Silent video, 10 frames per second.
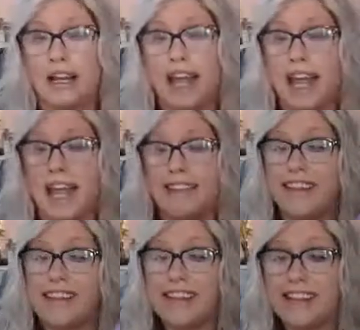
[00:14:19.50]
And
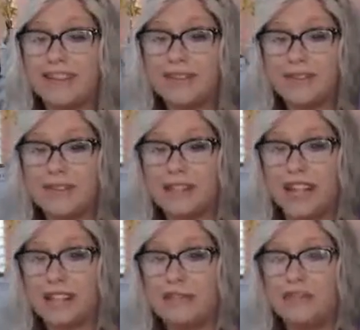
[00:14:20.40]
that's it.
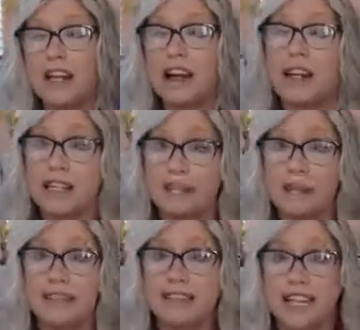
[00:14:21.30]
That's a
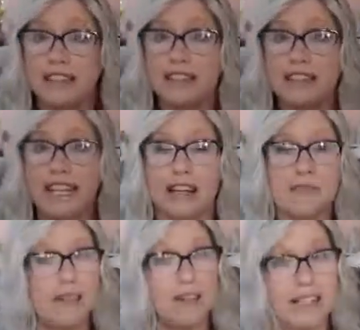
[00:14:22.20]
typical day looks like,
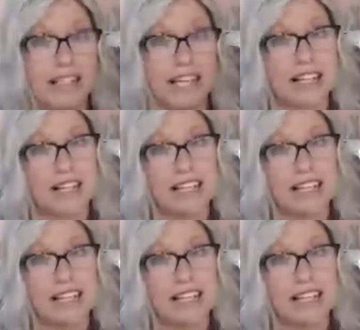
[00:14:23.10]
but only